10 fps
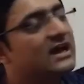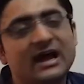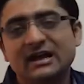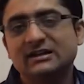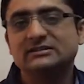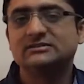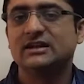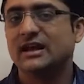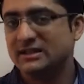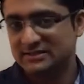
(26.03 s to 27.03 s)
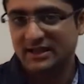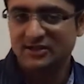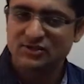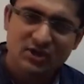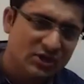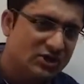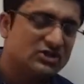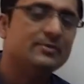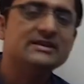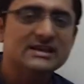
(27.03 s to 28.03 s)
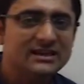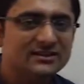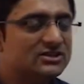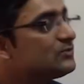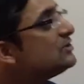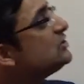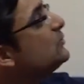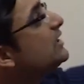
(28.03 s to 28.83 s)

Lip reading: angles and sides. So basically in this question we